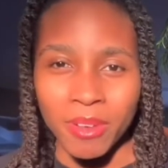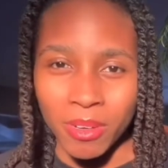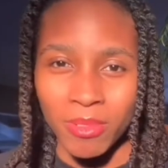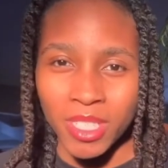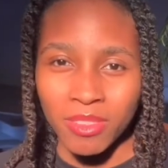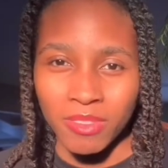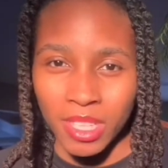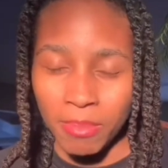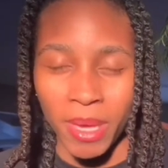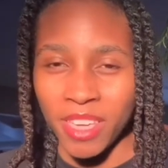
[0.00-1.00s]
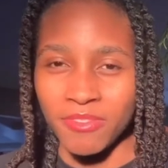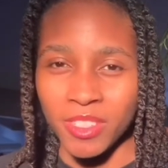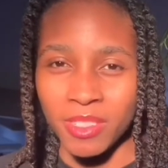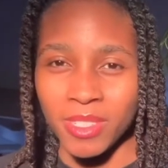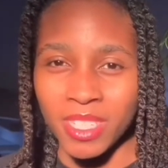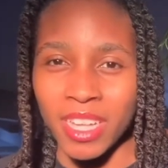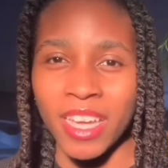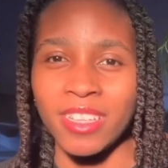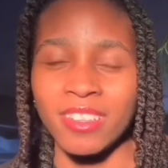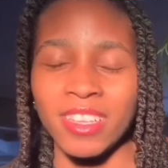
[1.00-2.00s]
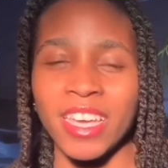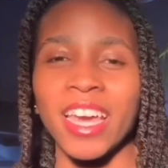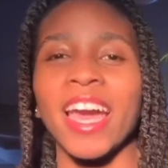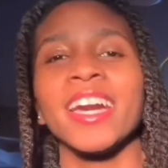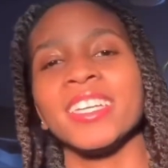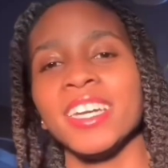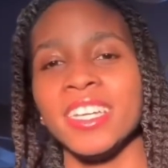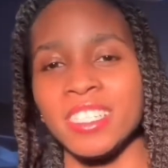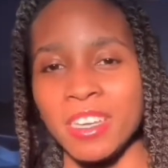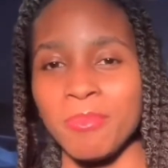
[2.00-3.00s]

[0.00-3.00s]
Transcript: It wasn't really painful, it wasn't like agonizing,